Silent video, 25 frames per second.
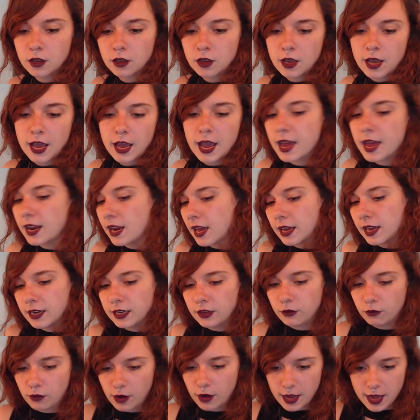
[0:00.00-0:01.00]
At any
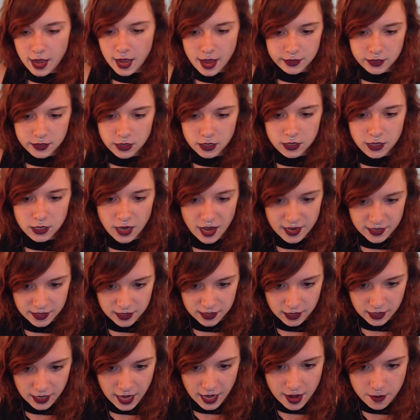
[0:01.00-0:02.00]
rate, as the
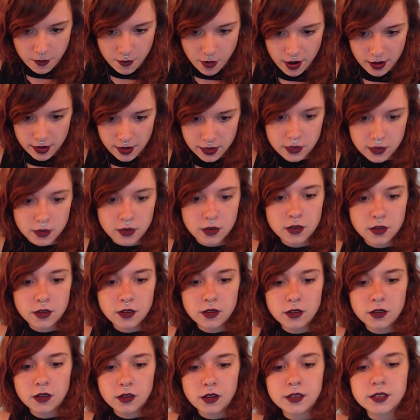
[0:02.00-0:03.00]
dusk came on,
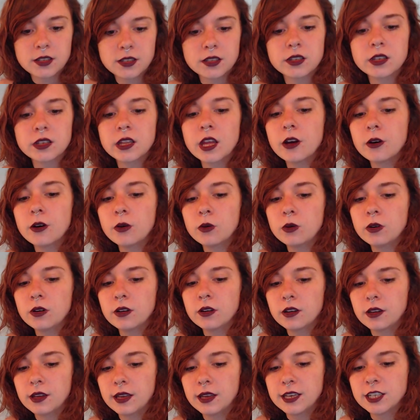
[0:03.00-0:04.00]
a slow,
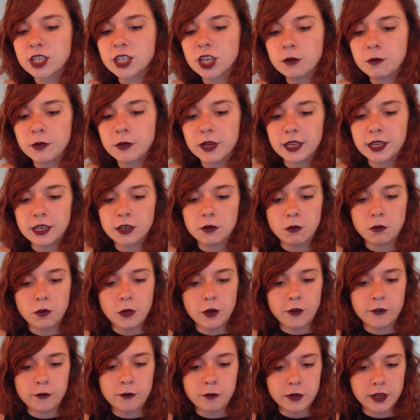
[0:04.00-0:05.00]
intermittent
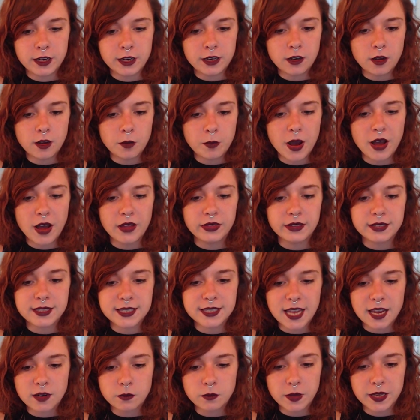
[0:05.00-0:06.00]
movement upon the
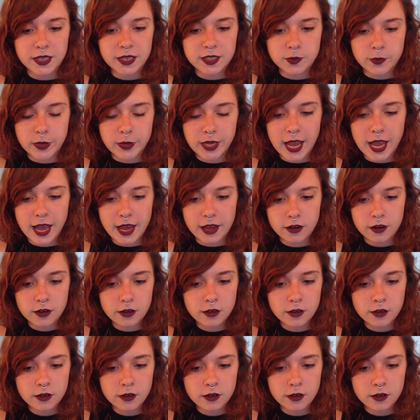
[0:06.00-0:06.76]
sandpits began.